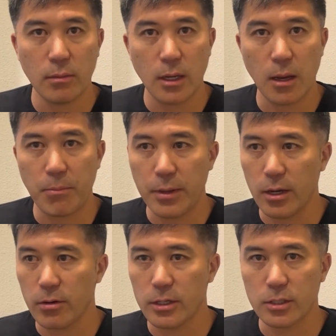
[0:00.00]

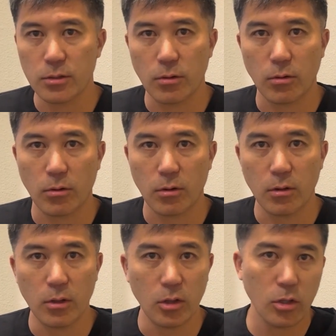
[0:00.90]
appearance or
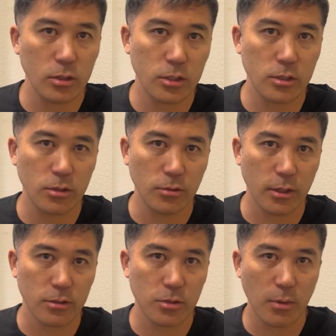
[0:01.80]
look to
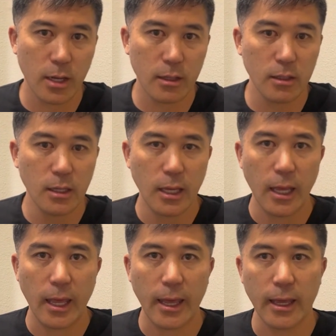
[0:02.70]
their smile,
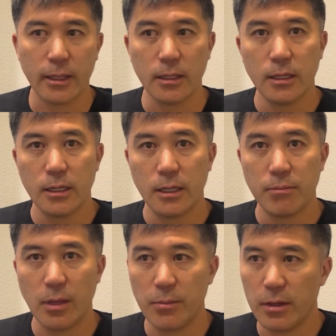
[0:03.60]
and
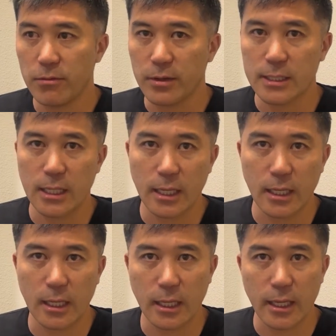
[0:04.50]
maybe Invisalign
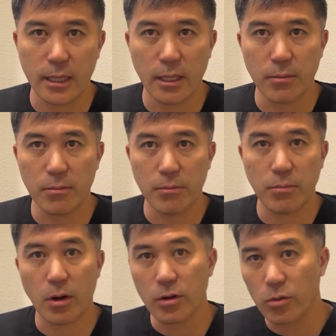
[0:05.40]
can get them
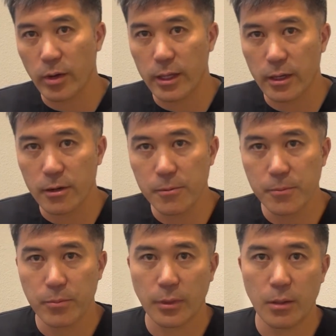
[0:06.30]
part of the way there.
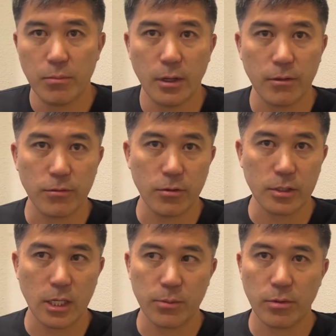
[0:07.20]
But for
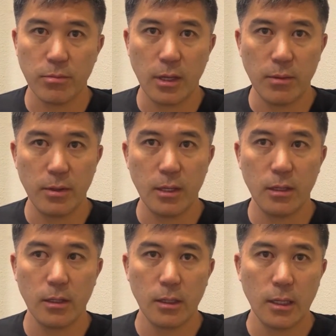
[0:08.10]
example,
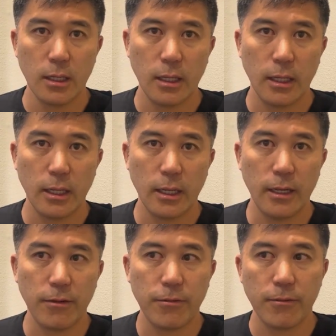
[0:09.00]
maybe
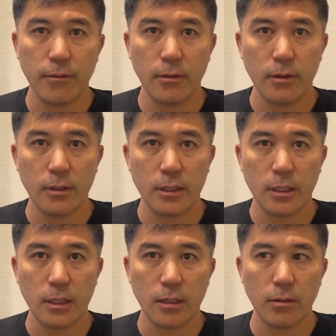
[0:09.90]
if
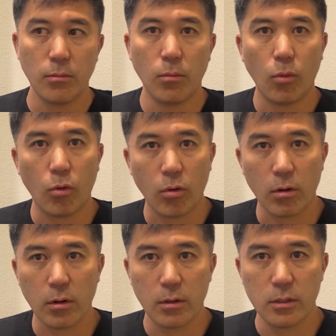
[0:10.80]

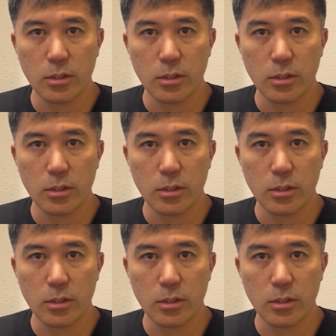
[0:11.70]
more